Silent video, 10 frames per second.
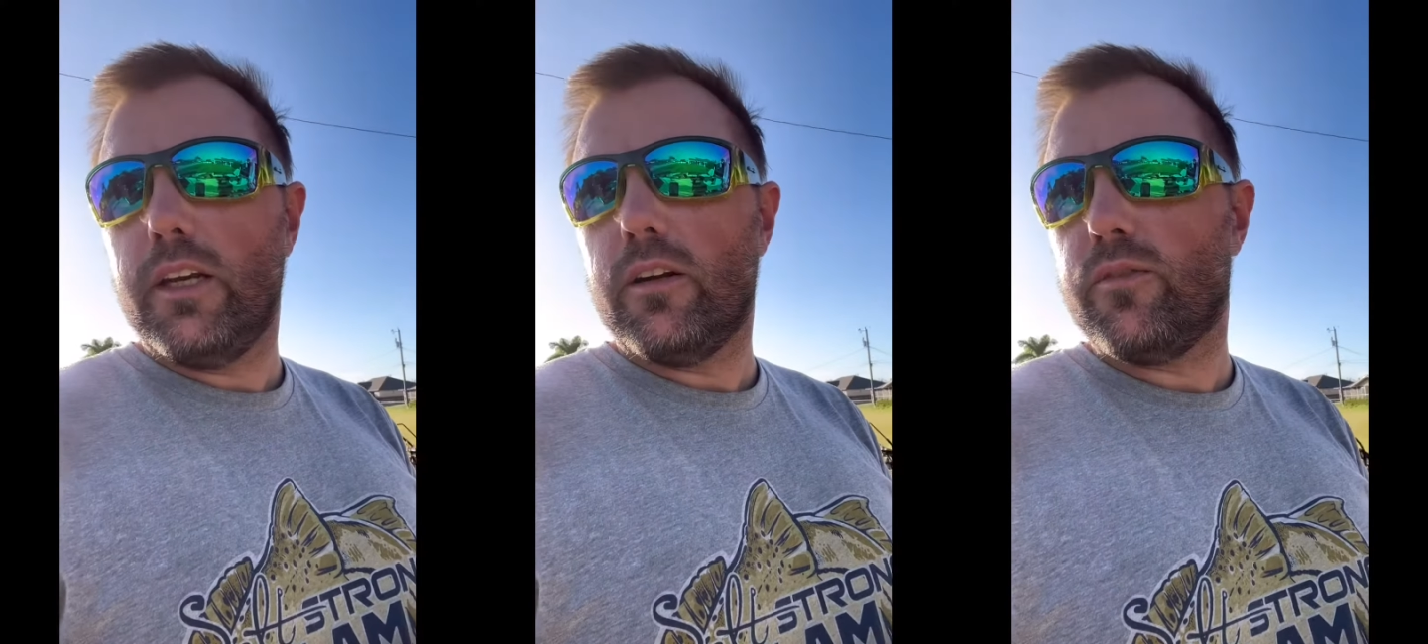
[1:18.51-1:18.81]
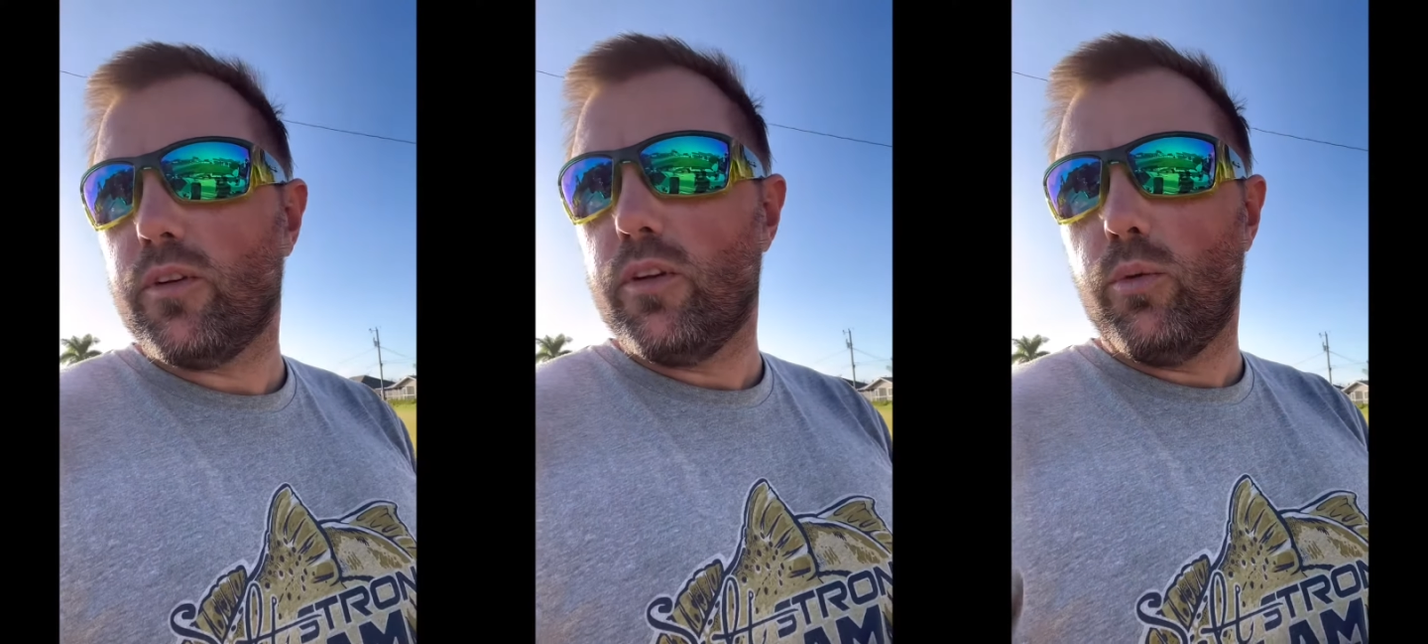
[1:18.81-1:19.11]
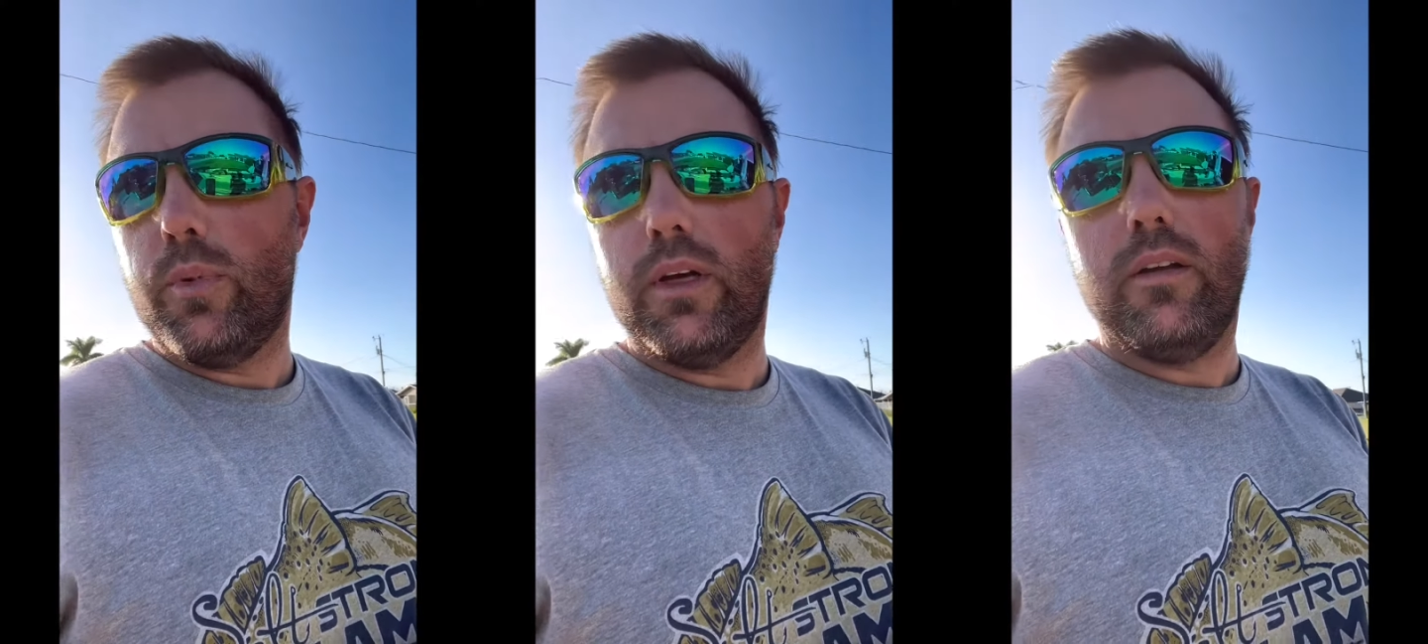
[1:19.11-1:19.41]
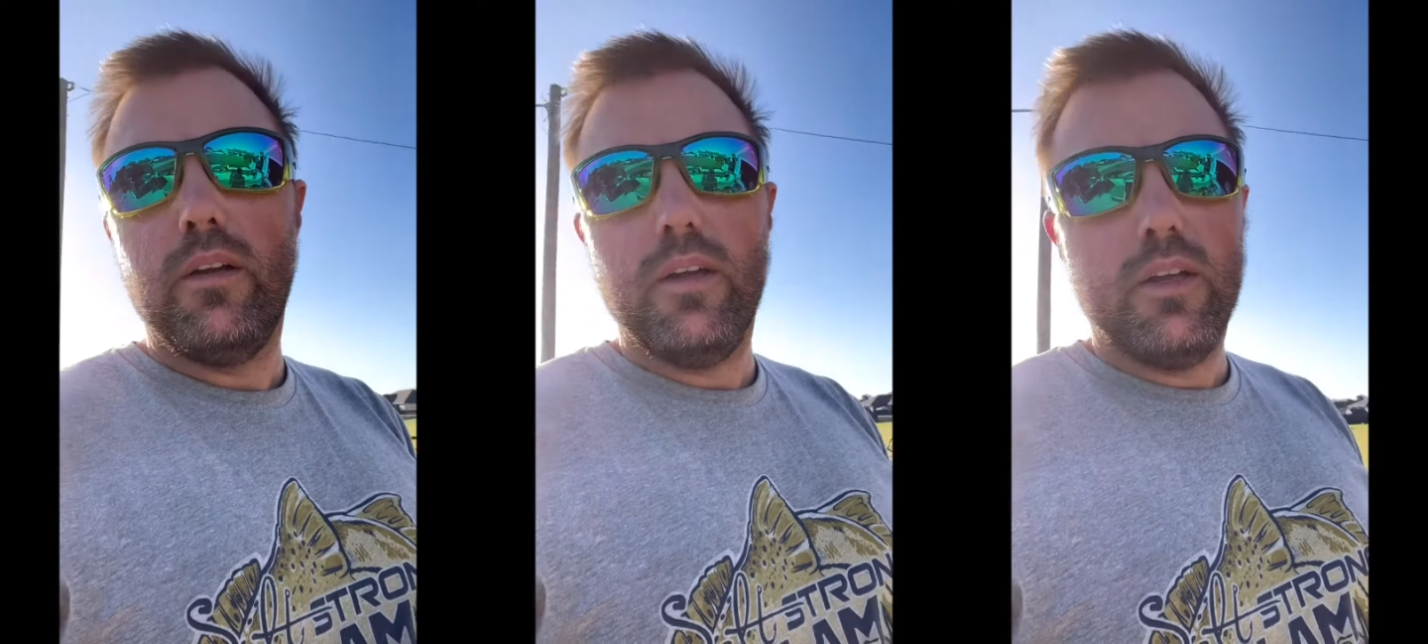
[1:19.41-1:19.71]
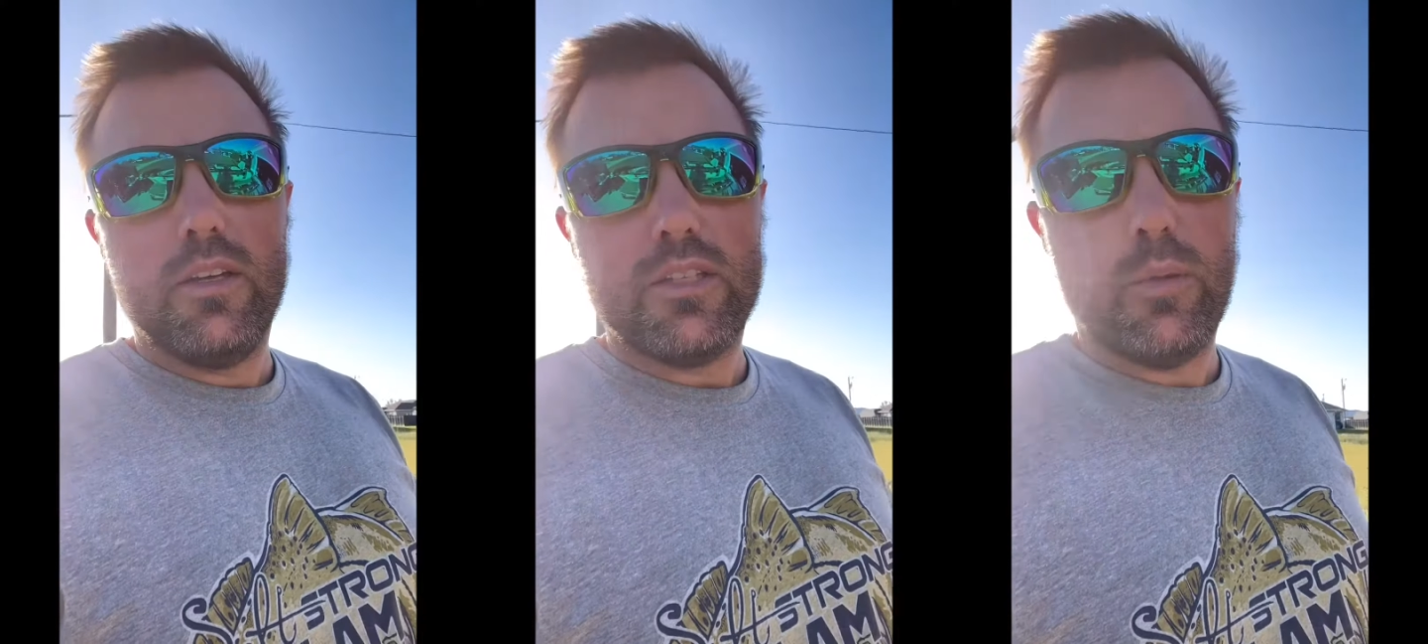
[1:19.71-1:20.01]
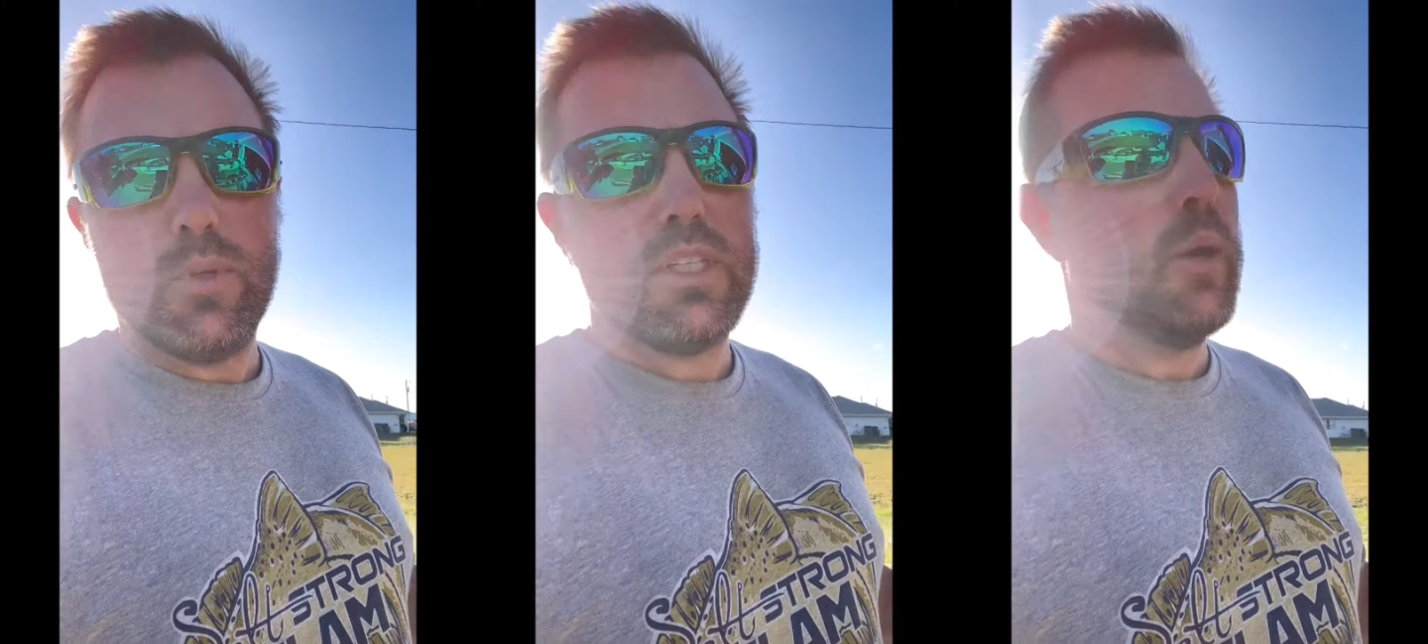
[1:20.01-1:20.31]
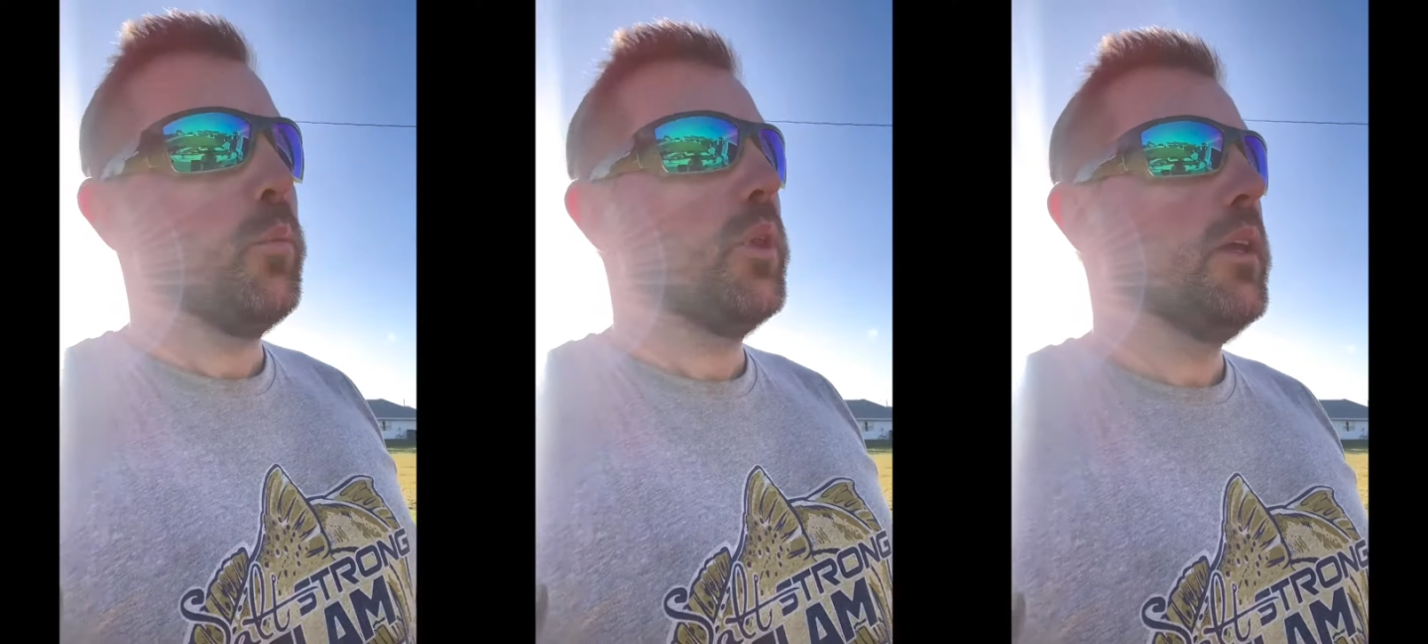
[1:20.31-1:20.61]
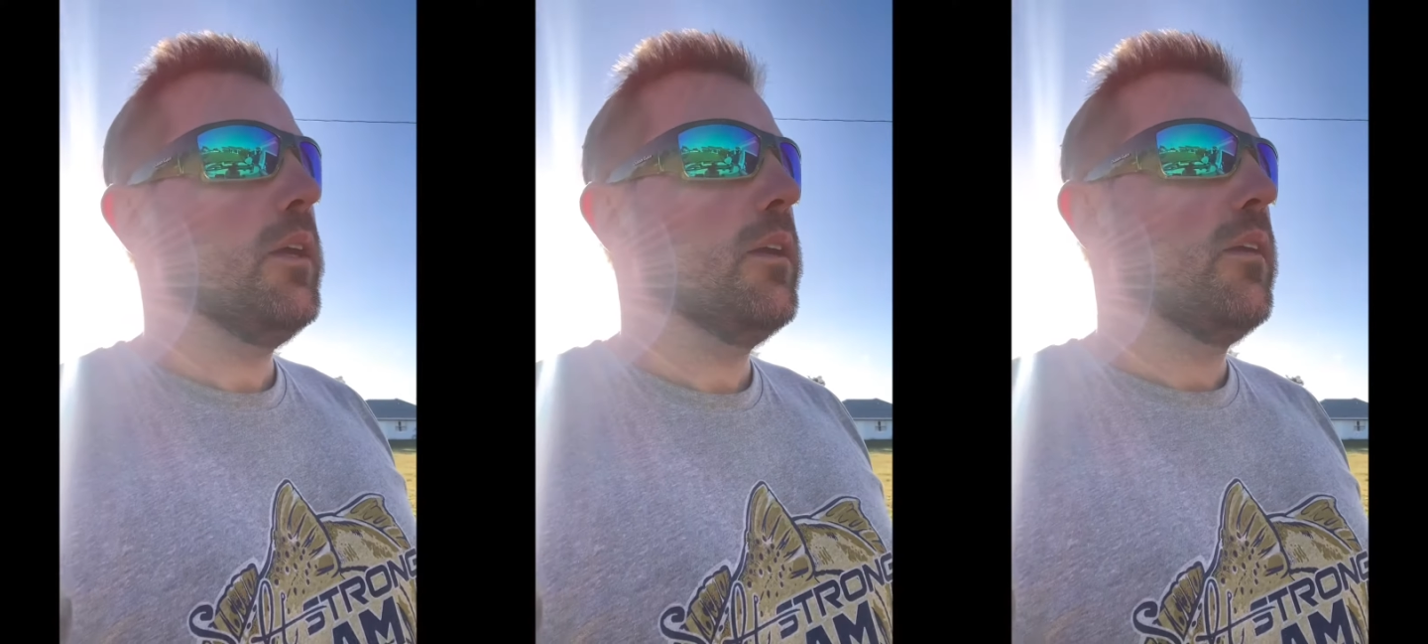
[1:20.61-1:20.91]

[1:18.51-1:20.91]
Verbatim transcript: here for a little bit, some assembly,